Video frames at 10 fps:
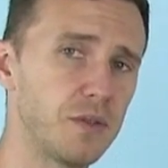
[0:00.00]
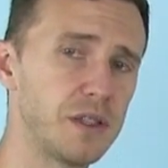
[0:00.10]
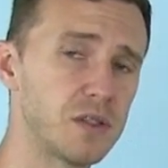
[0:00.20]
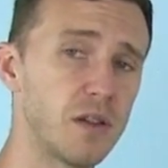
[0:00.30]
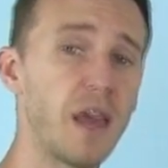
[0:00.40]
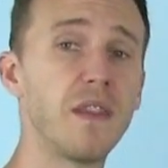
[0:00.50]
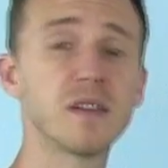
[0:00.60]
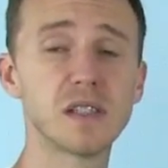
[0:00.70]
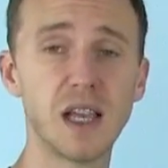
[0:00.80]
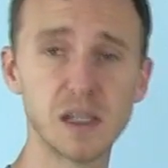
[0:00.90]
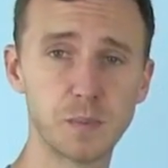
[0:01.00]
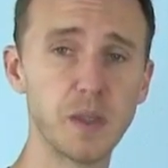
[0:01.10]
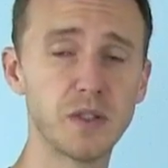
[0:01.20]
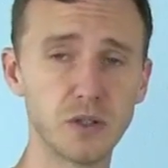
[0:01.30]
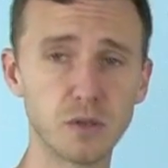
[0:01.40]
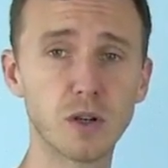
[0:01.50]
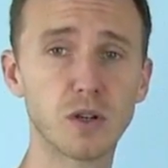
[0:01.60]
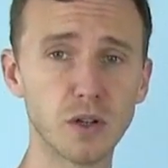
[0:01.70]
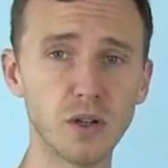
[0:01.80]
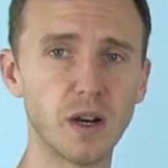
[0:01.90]
Regional and there's an SP2
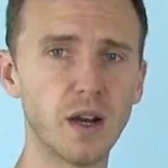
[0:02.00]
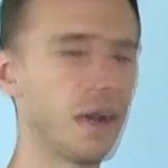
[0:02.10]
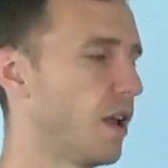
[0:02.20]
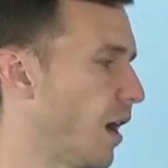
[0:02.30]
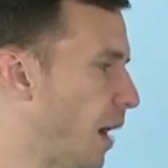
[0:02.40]
Recruiter,